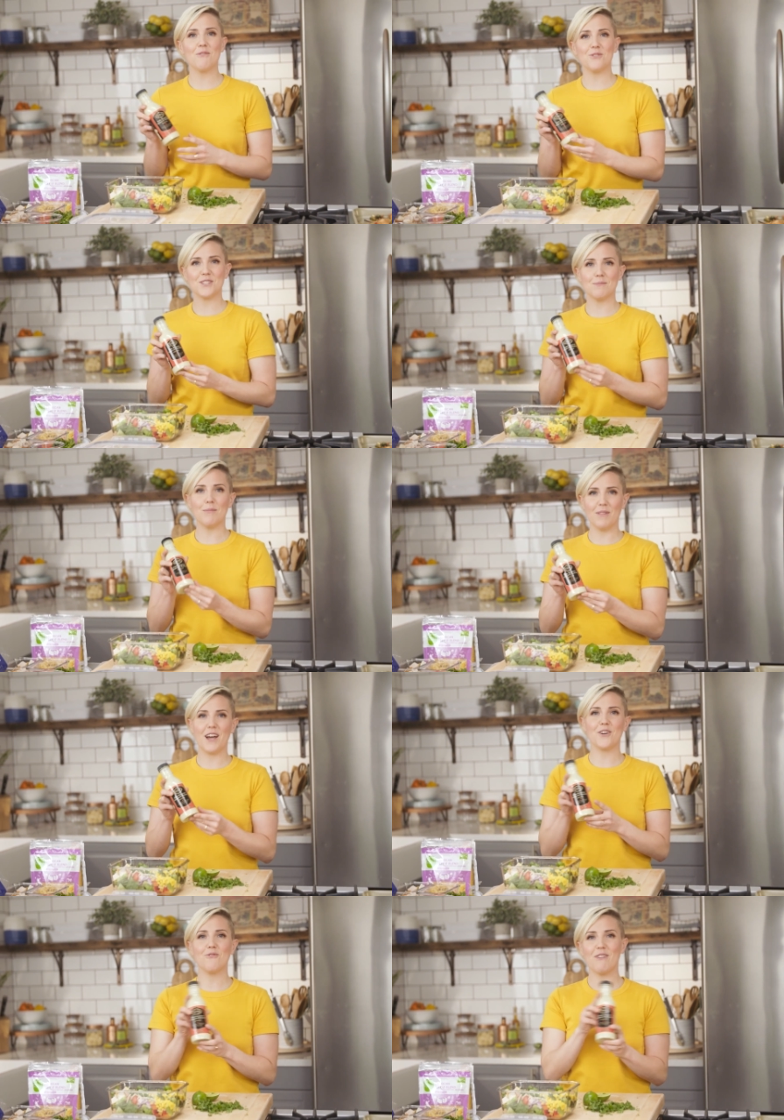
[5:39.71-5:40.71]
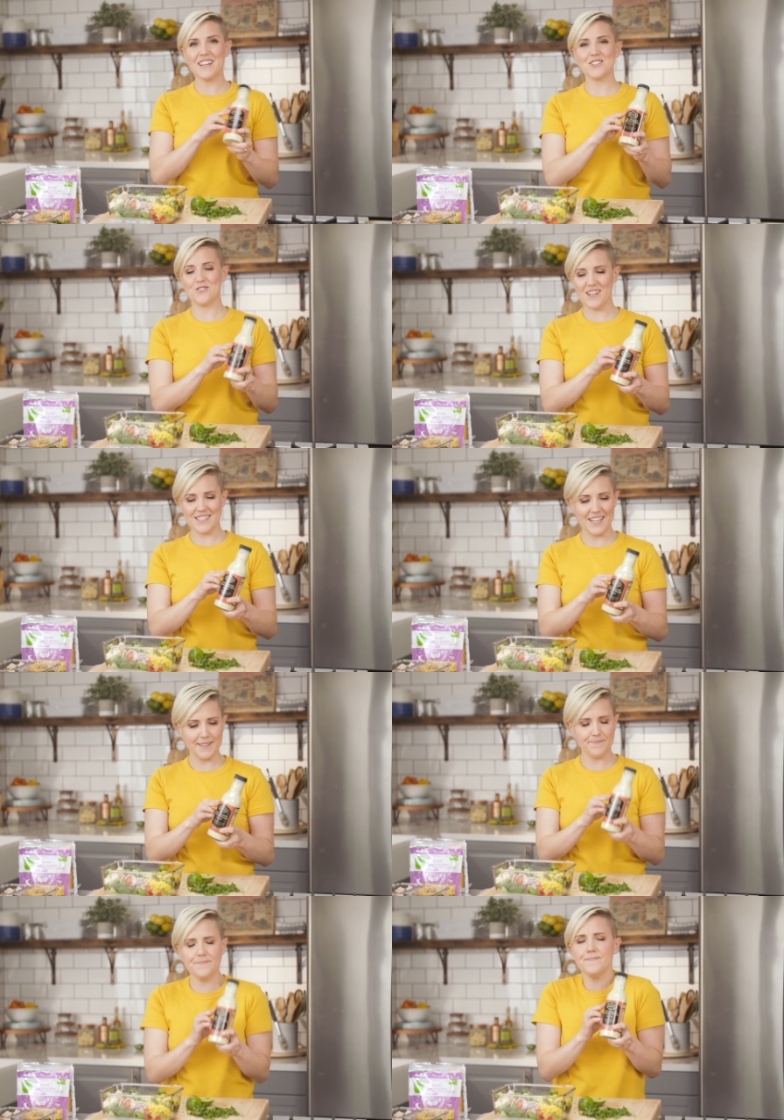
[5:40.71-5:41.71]
Roasted Poblano Ranch Dressing.
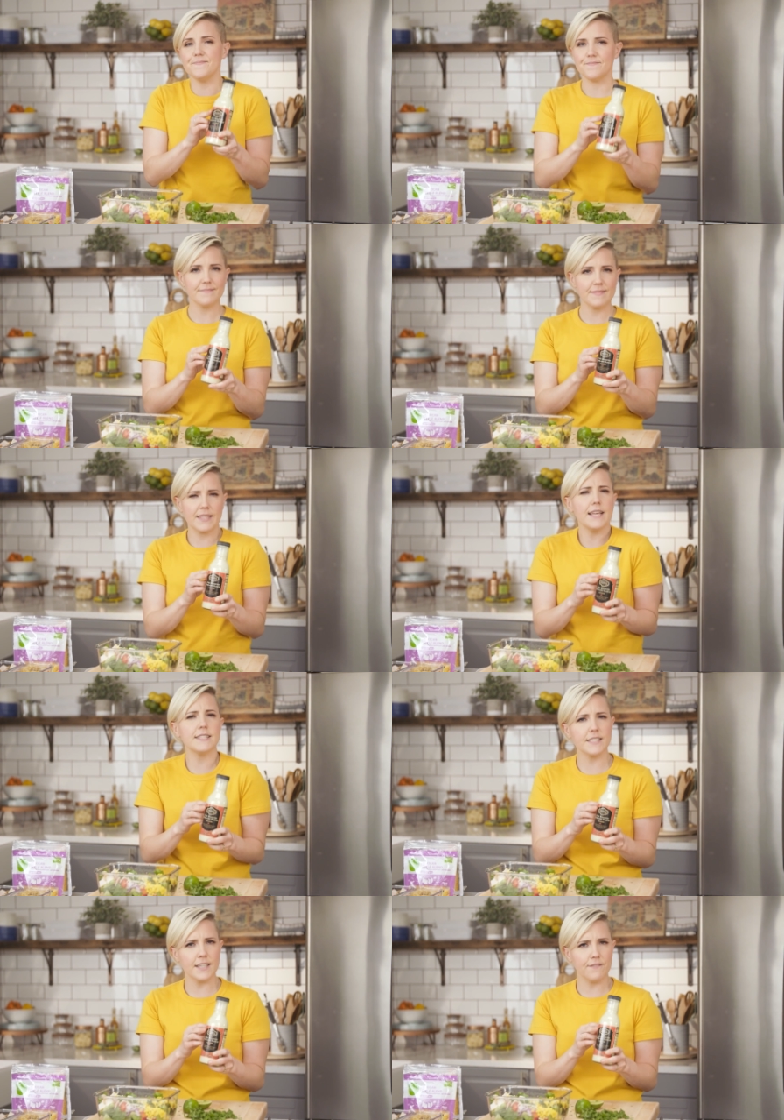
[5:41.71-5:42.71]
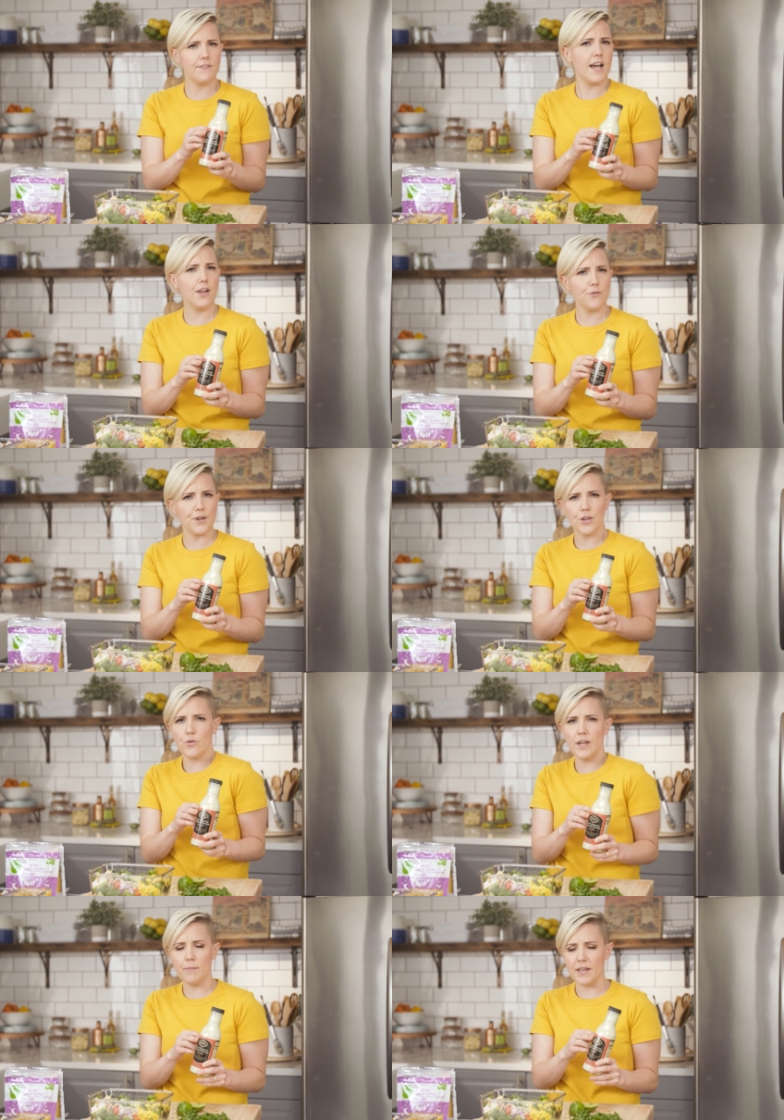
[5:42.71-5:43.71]
Tasty, fiery,
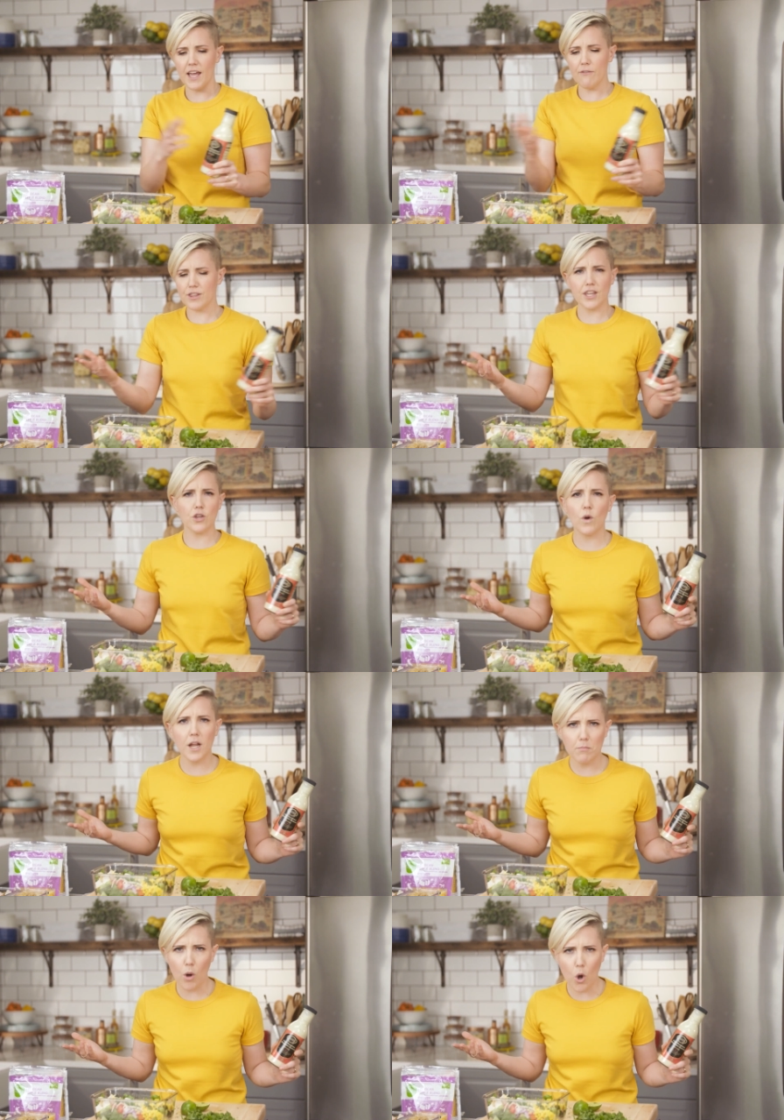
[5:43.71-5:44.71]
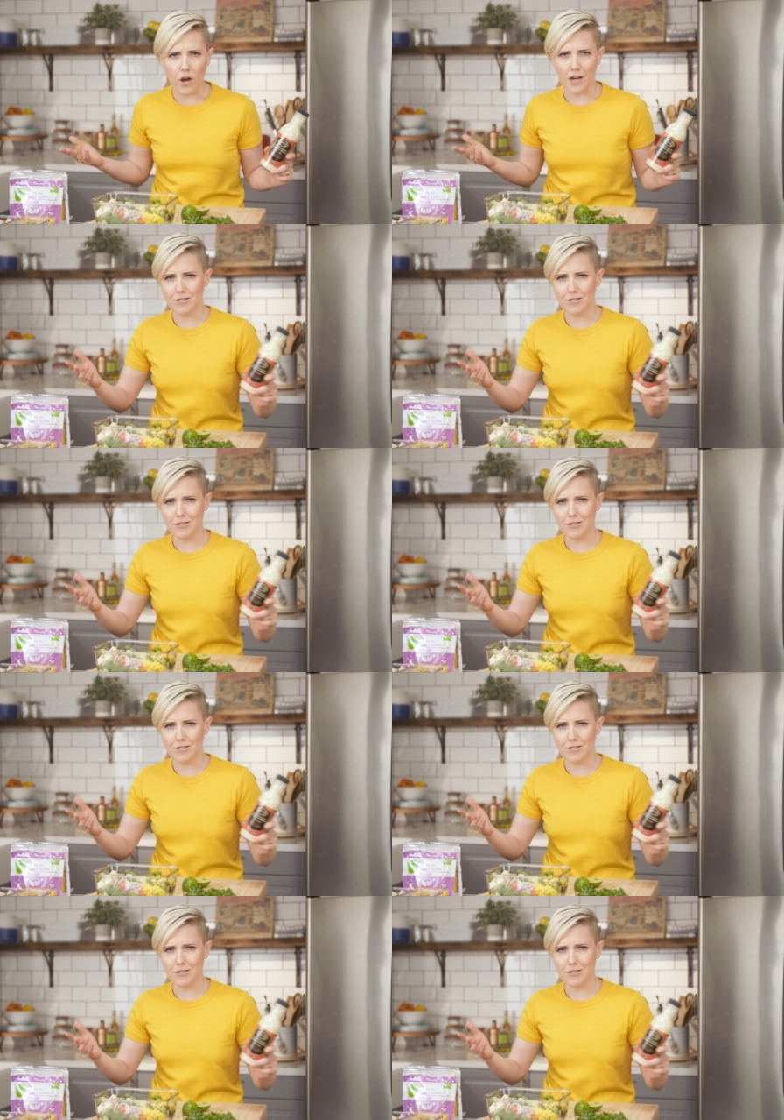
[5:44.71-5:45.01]
creamy, everything you want and more.